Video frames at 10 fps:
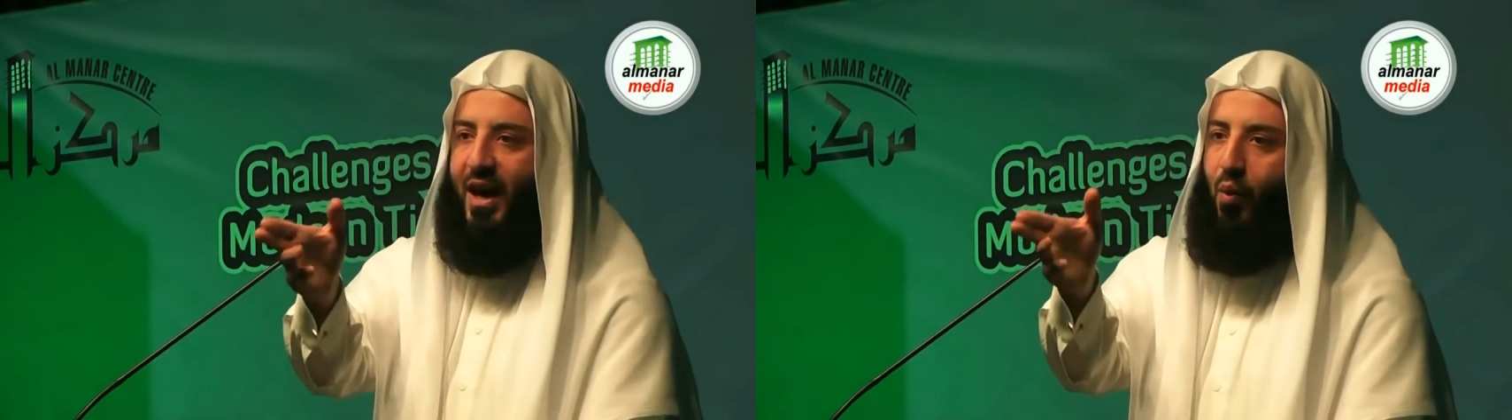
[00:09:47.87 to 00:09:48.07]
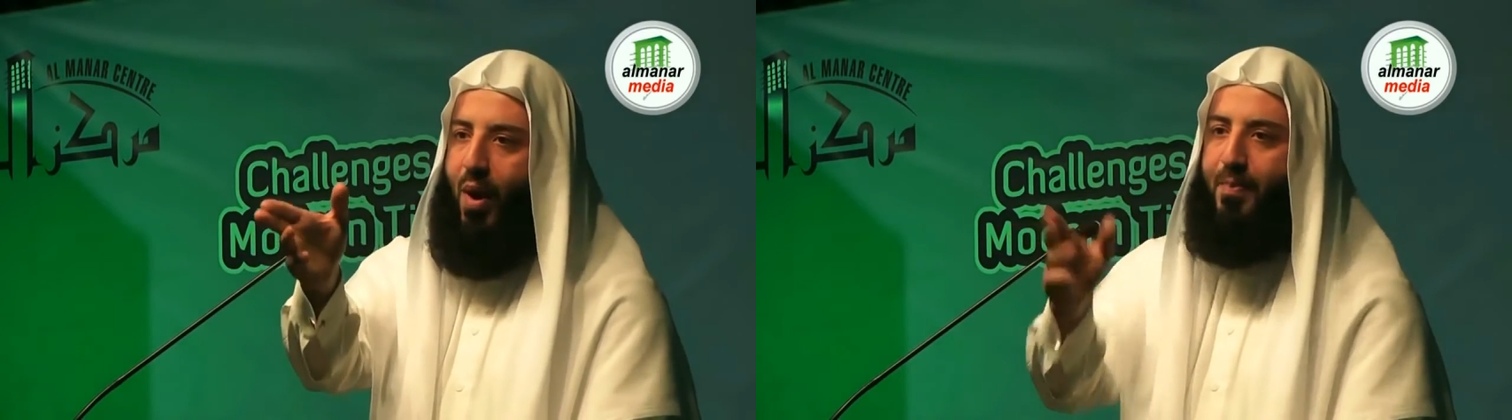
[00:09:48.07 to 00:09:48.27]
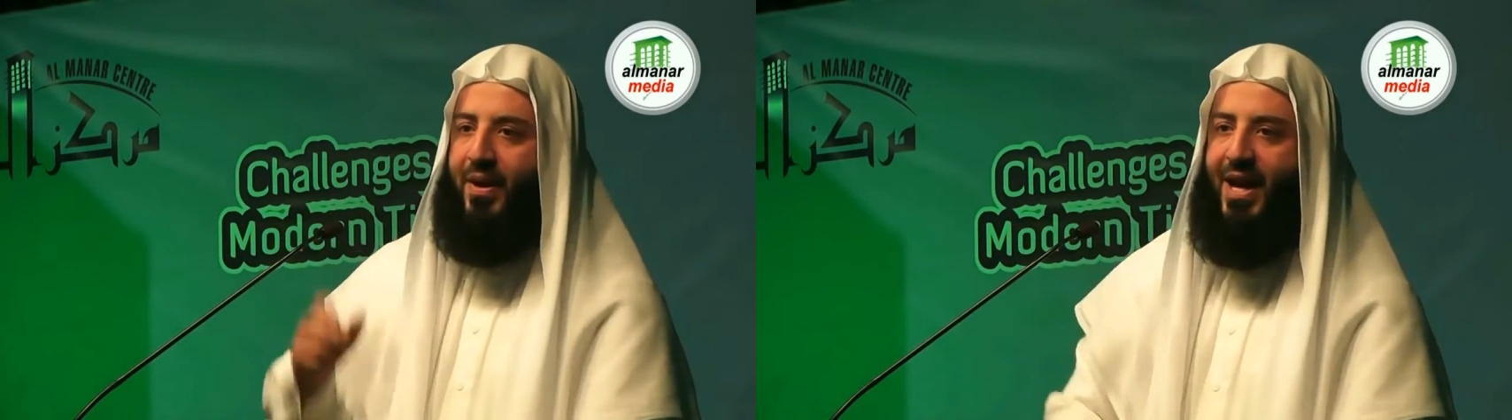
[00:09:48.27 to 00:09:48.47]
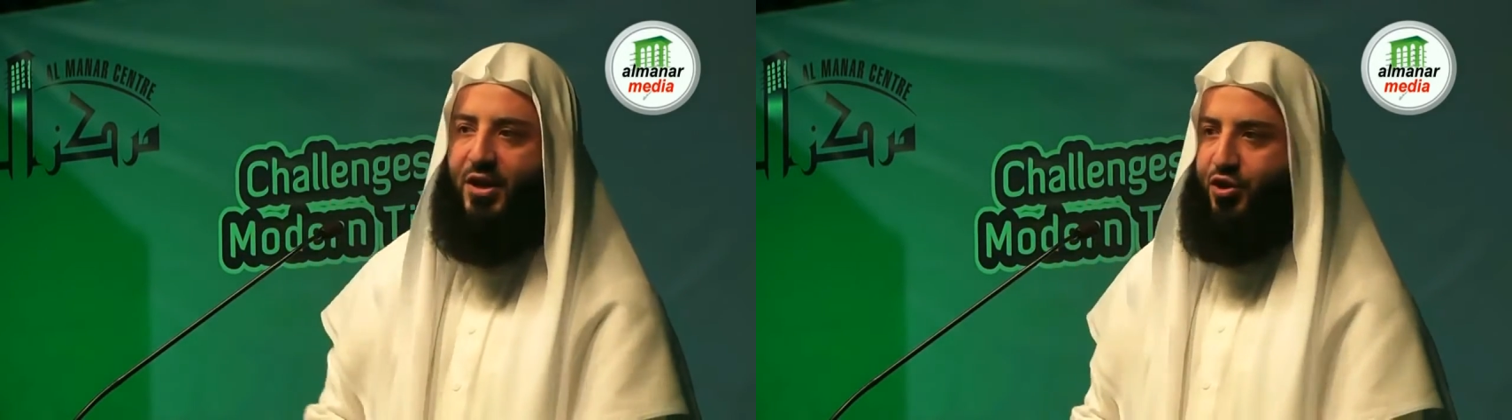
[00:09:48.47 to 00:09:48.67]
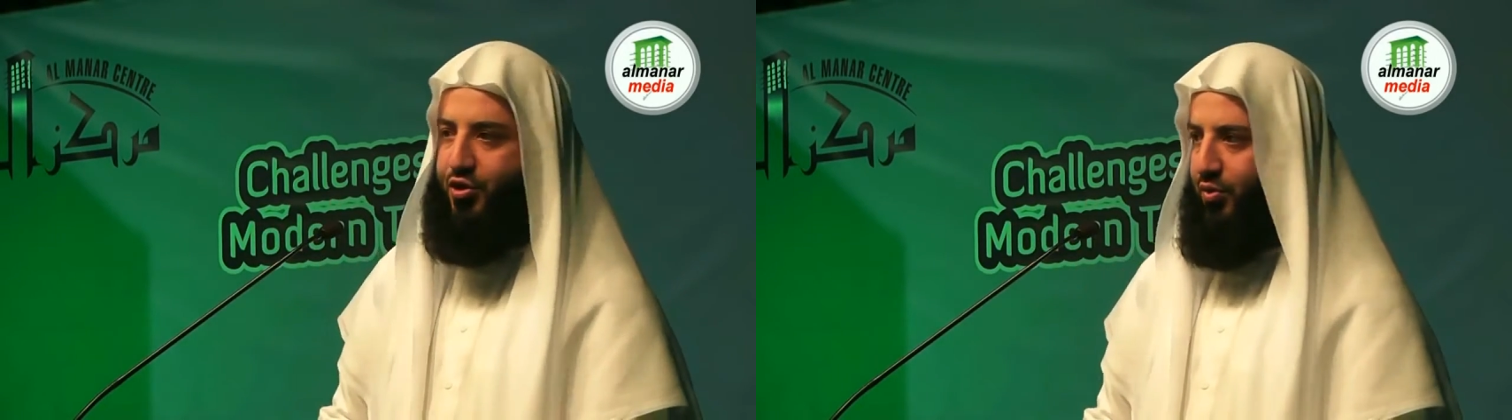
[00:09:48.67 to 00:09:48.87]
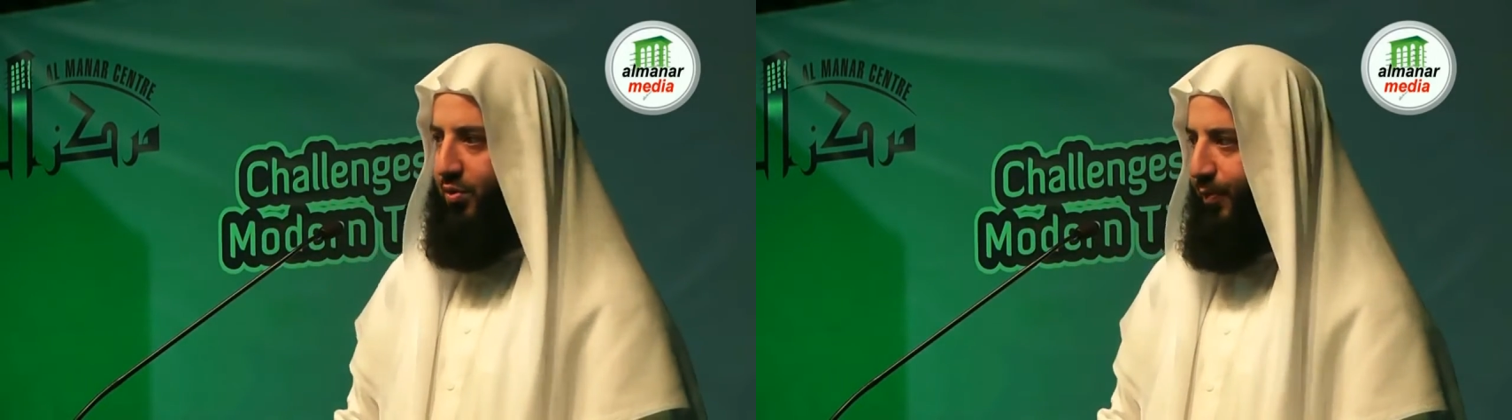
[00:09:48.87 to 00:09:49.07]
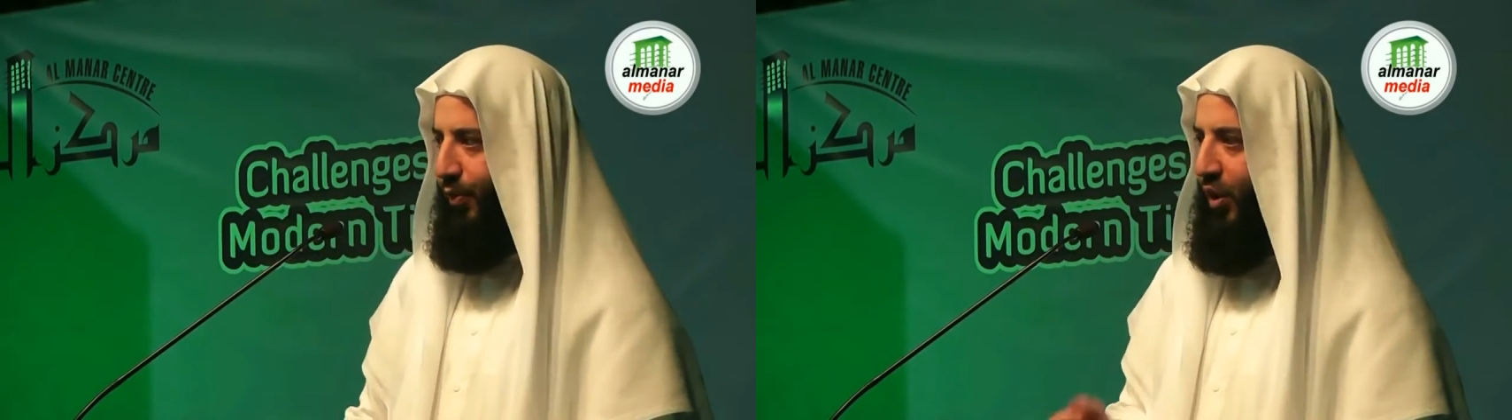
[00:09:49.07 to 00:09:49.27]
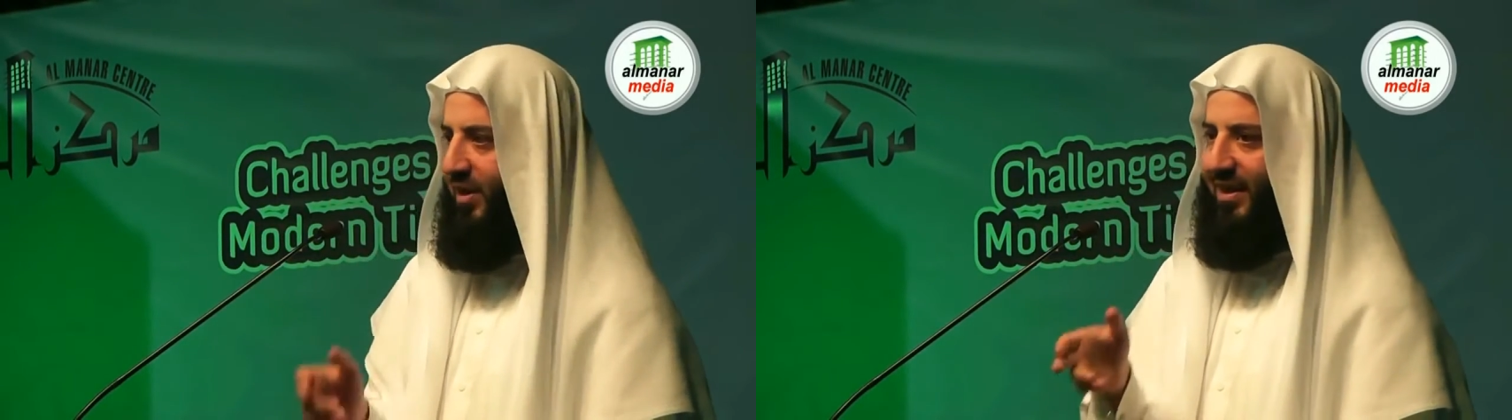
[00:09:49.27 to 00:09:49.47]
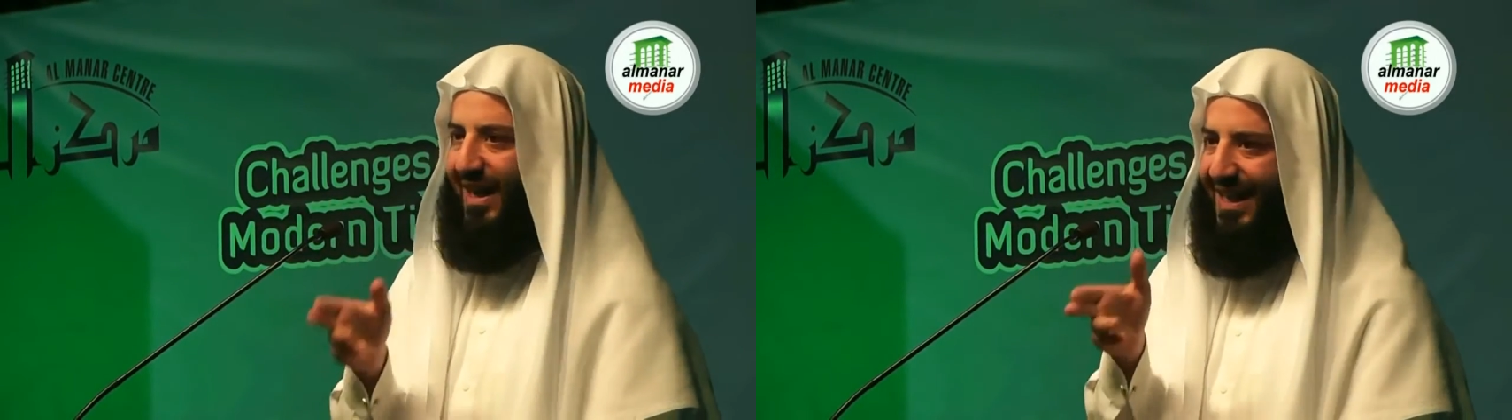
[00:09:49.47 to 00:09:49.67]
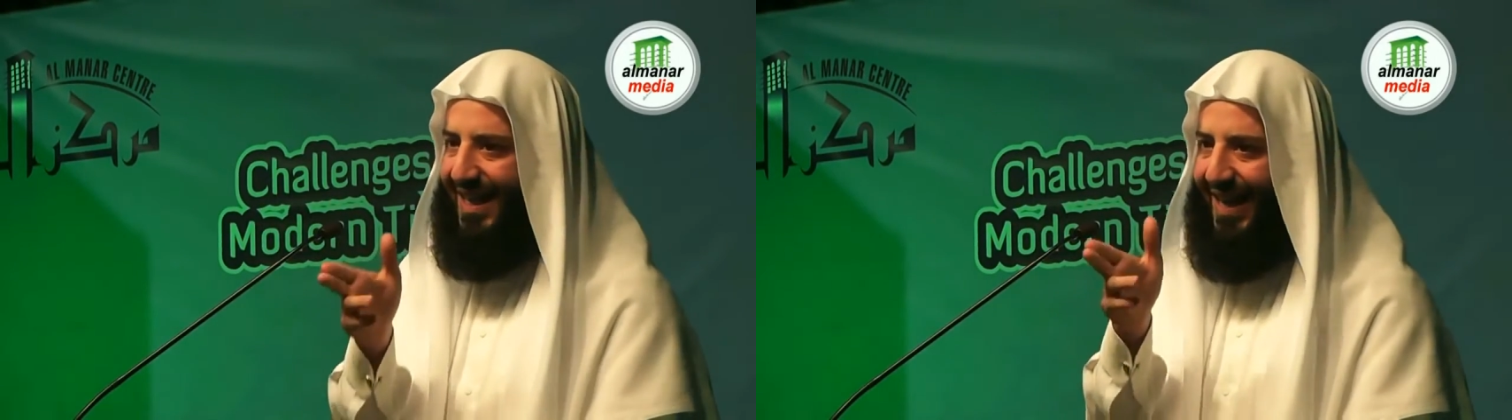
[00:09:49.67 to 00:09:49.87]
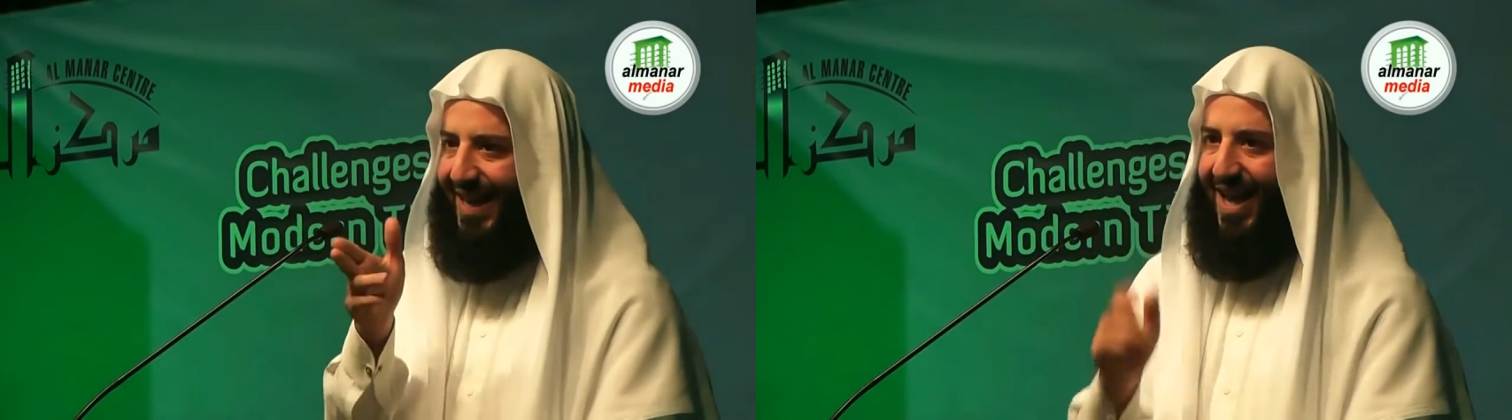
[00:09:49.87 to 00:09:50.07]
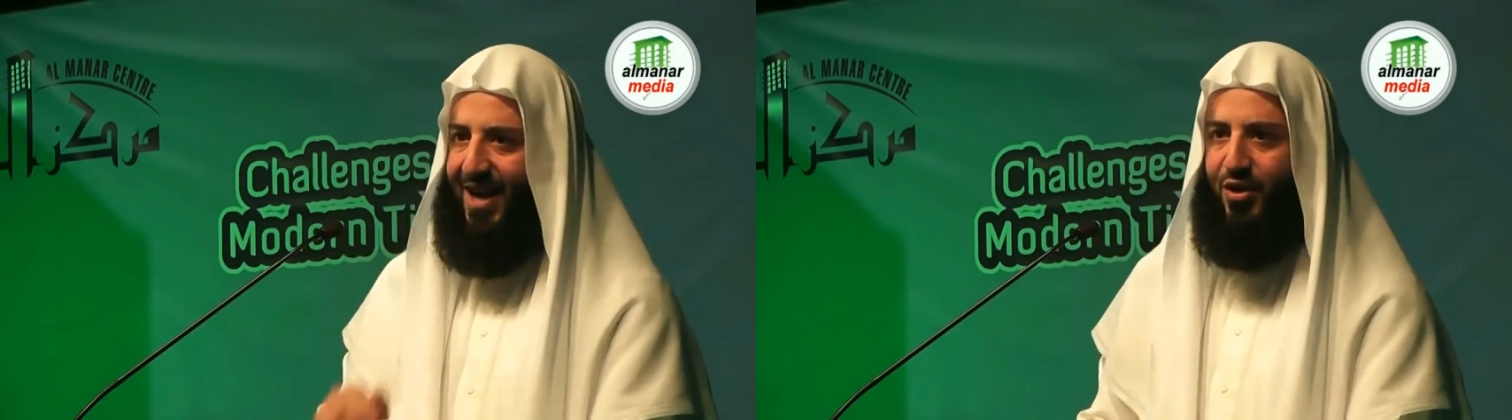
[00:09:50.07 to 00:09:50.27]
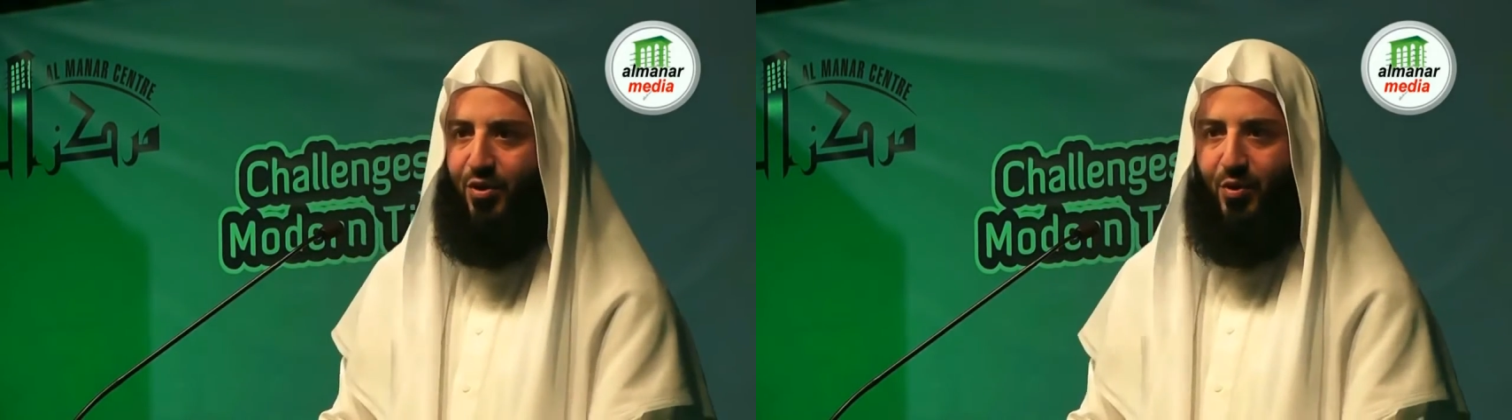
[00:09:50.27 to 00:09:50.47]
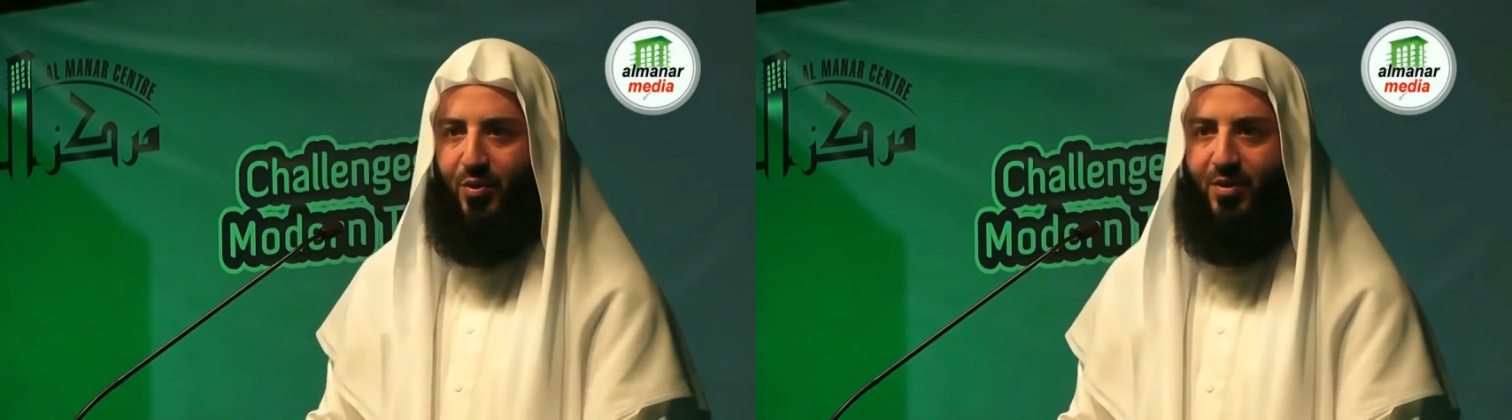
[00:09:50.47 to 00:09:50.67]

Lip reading: a weapon at you, pointed a gun at you.